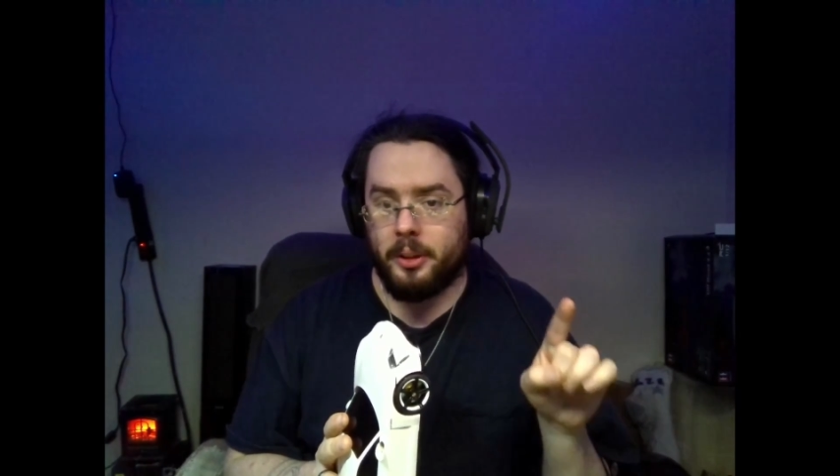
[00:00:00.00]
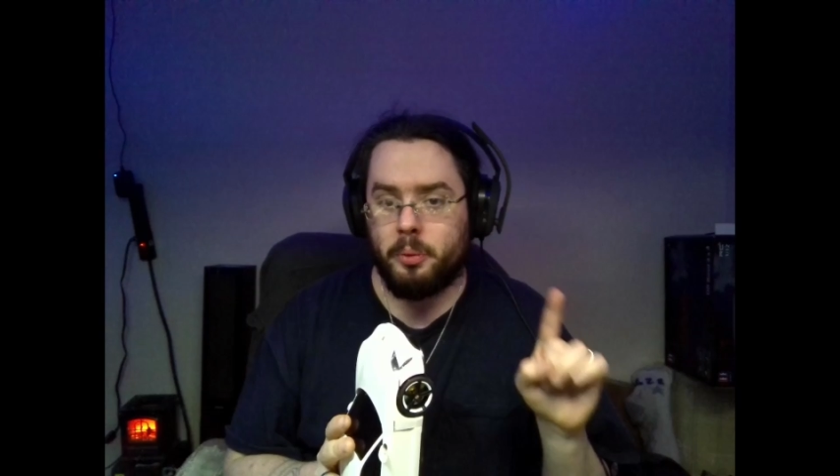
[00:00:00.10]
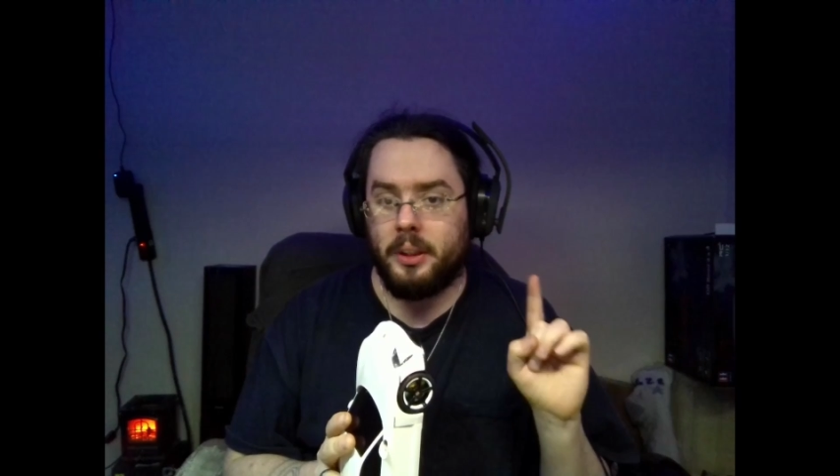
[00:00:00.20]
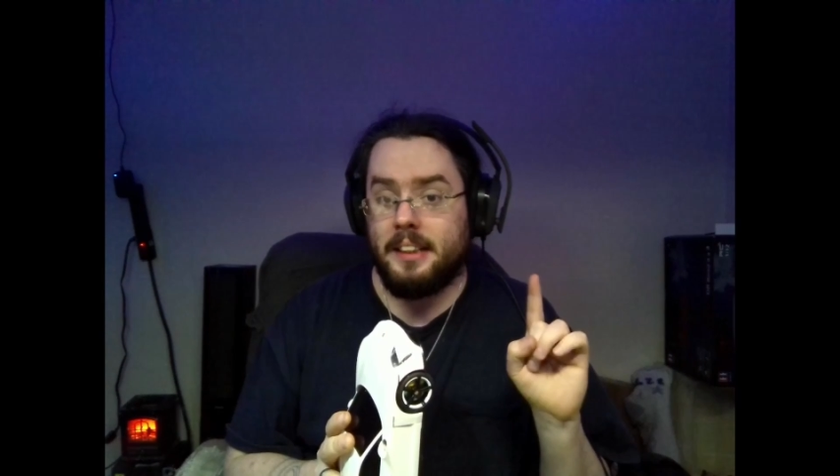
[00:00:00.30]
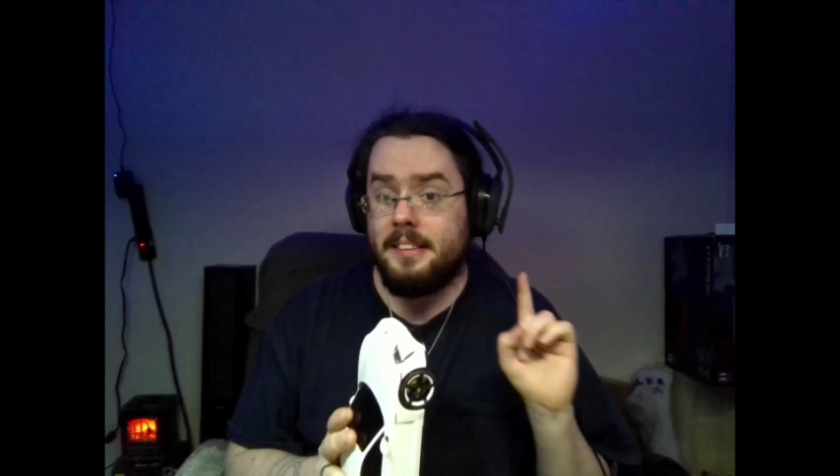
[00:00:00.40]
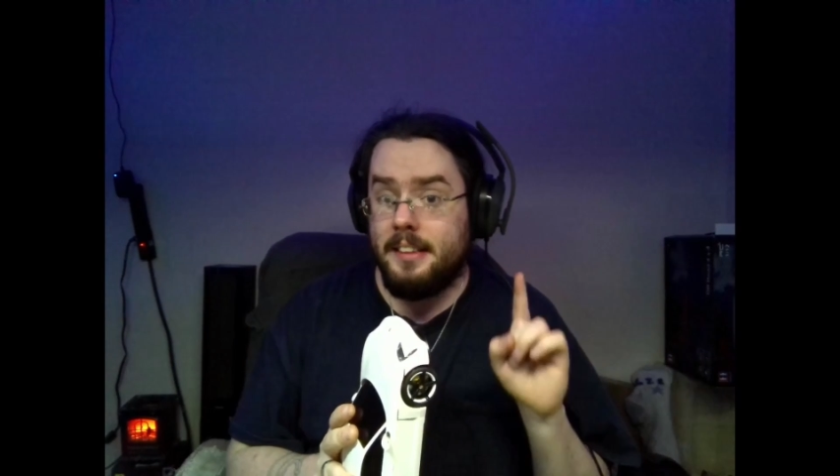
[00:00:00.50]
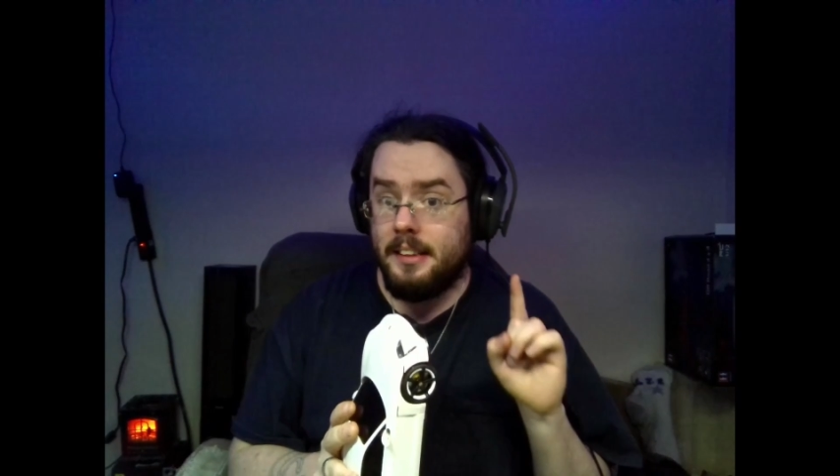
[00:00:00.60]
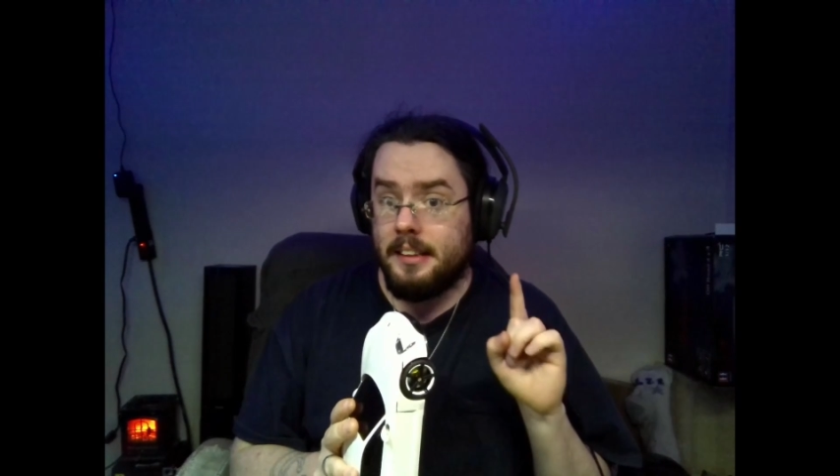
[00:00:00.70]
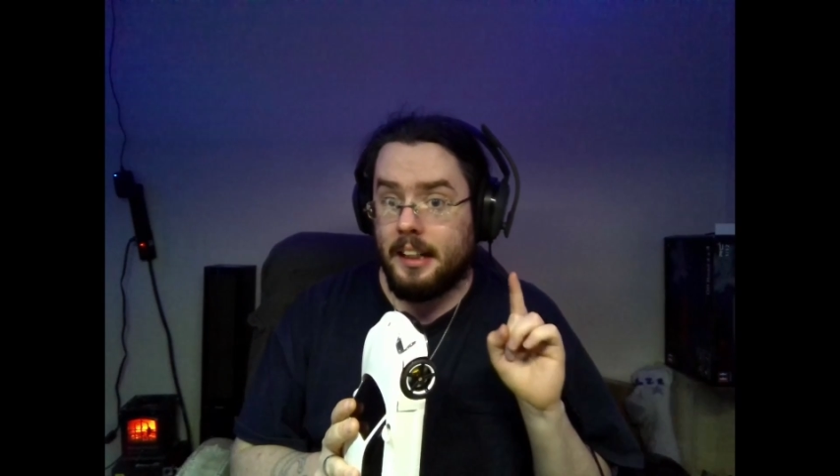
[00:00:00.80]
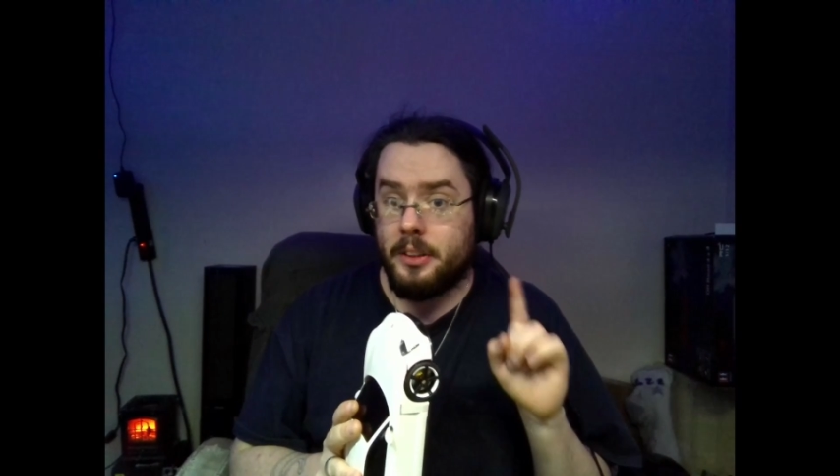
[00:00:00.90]
What it did
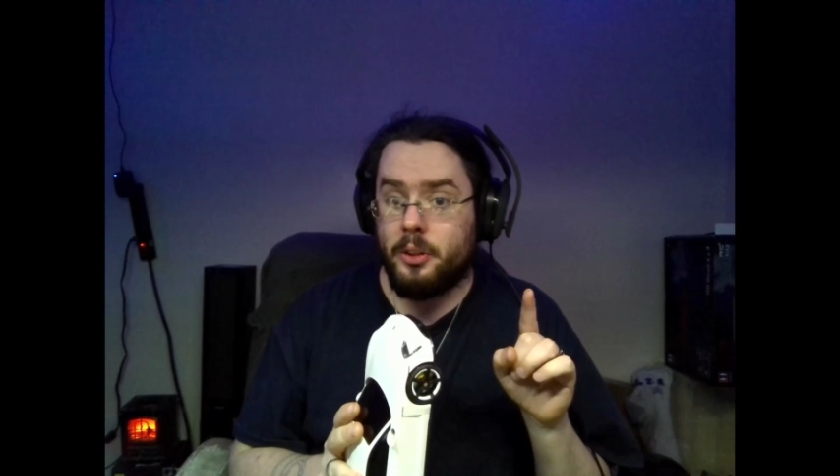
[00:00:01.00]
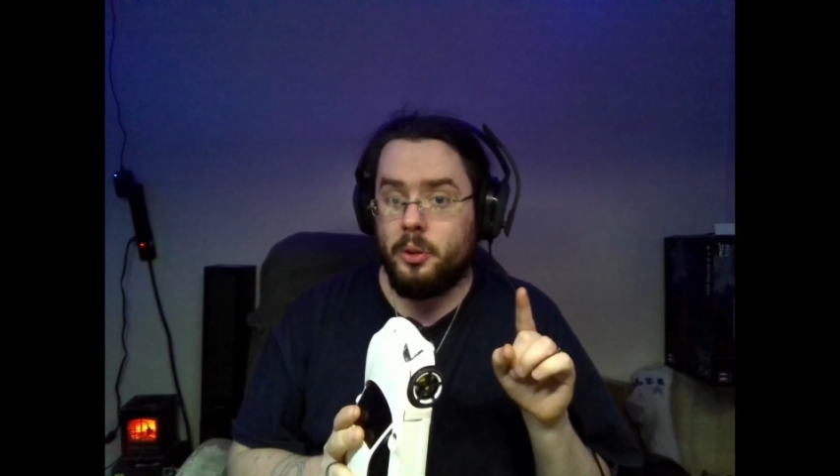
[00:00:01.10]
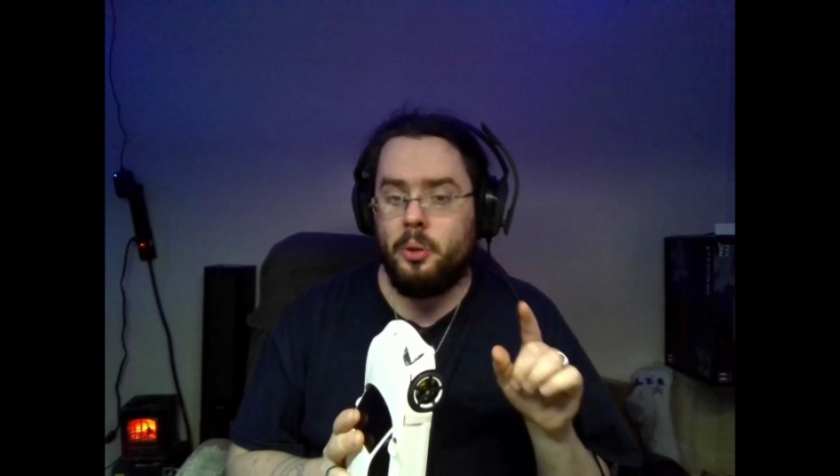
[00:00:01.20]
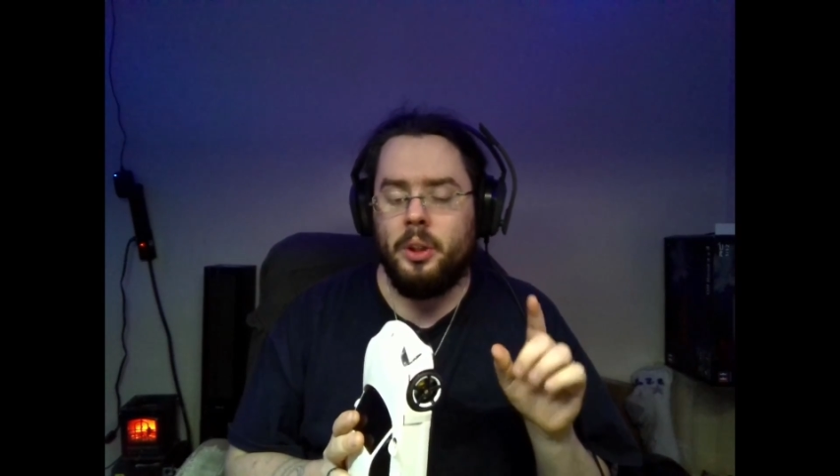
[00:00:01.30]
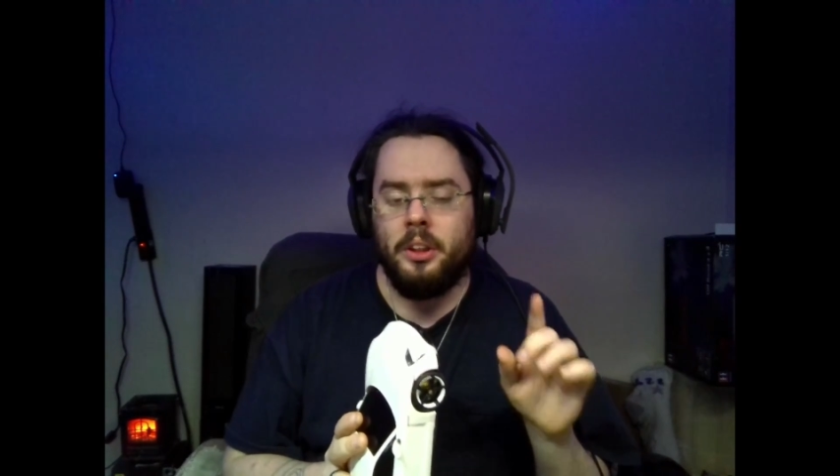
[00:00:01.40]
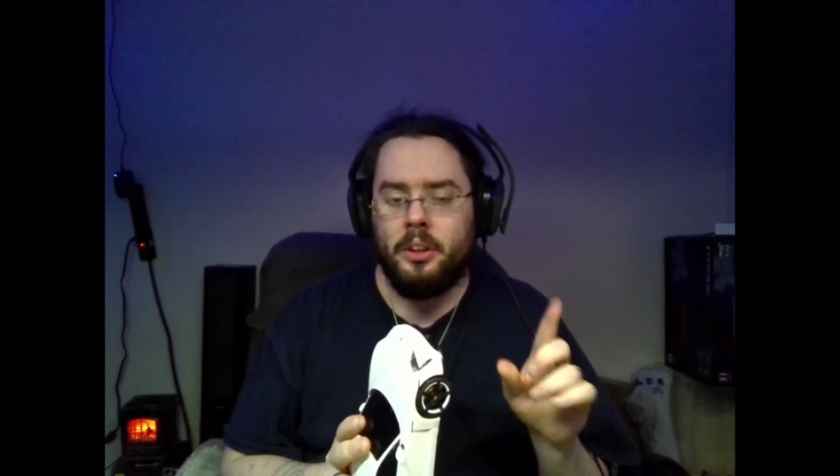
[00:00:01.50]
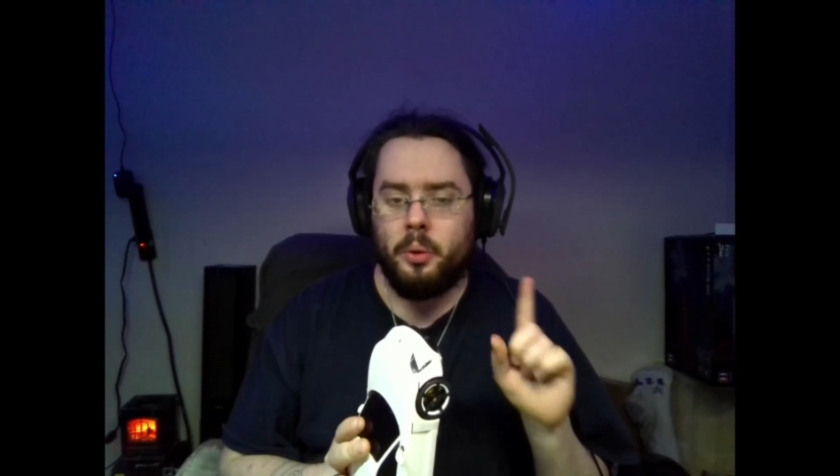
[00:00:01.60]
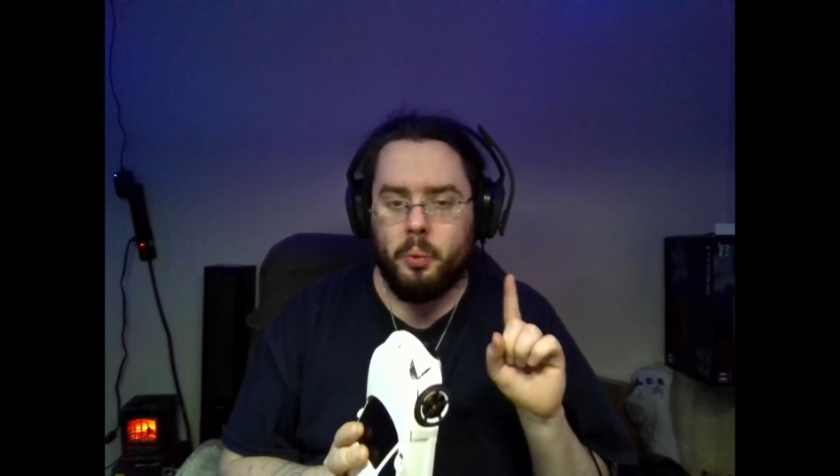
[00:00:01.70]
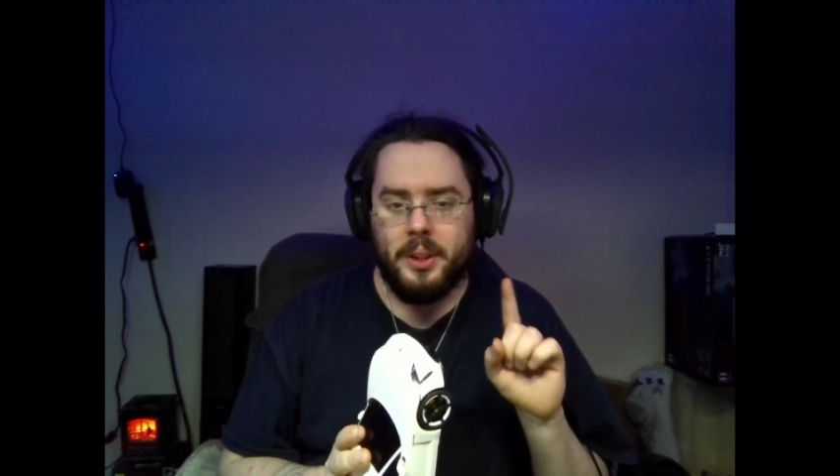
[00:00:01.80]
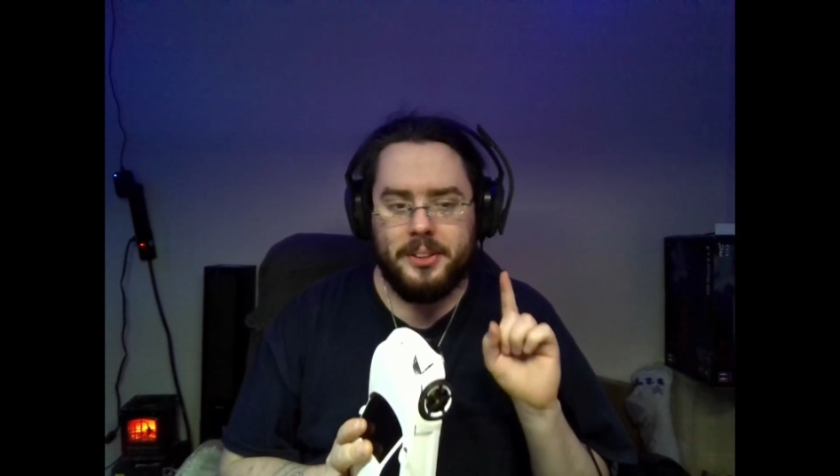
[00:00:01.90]
not do
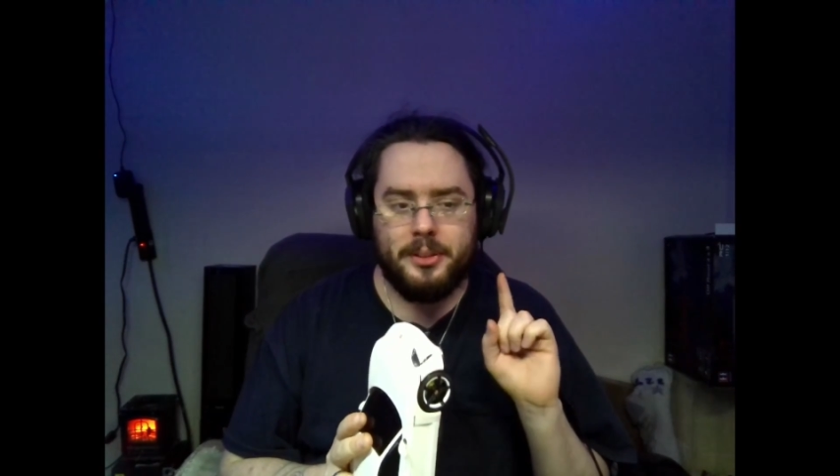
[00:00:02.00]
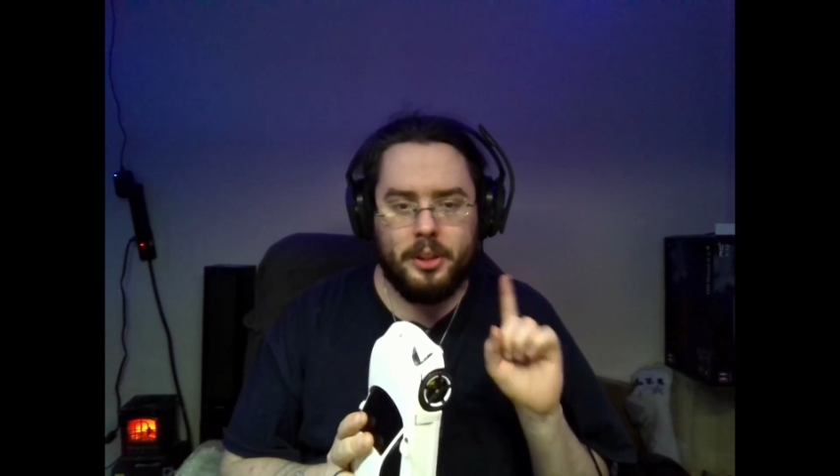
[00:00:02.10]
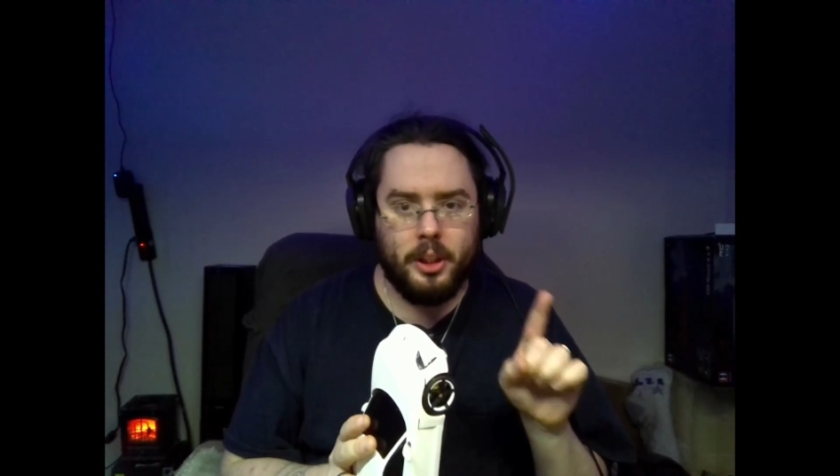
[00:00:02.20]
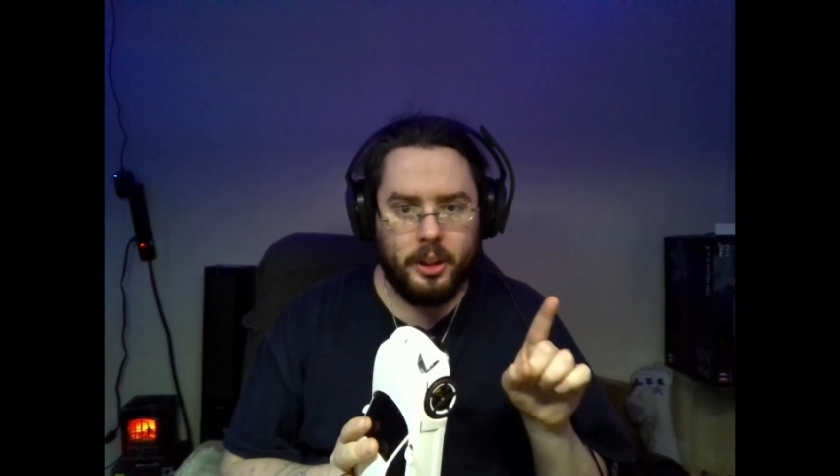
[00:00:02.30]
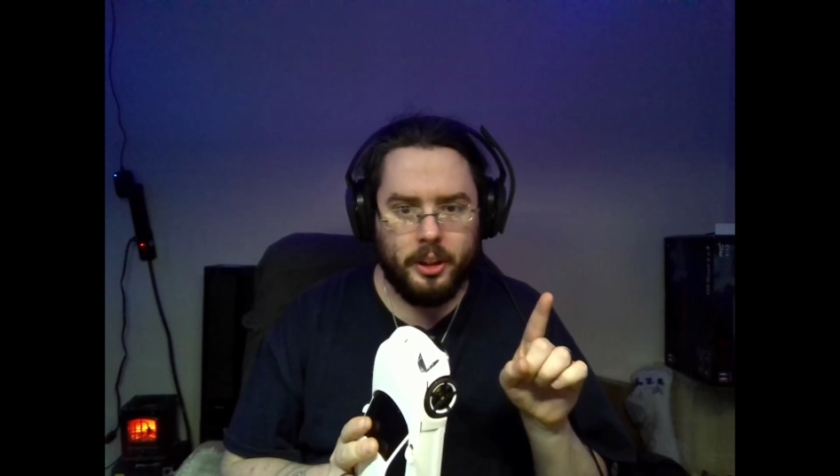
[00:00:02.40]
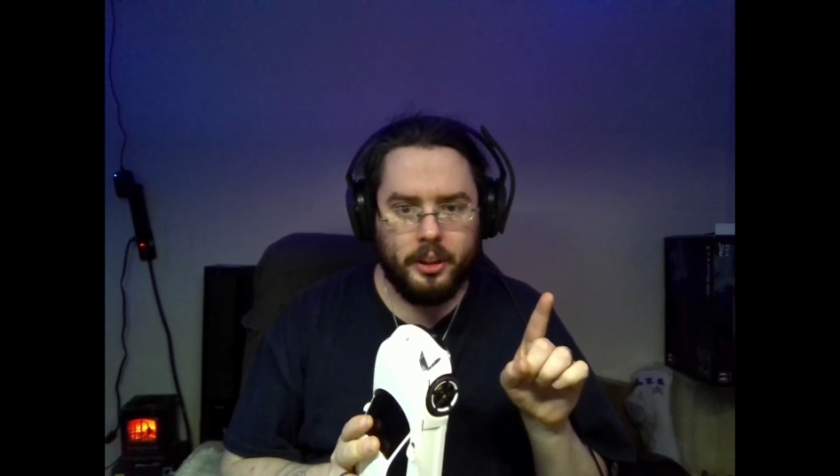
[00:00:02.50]
was turn.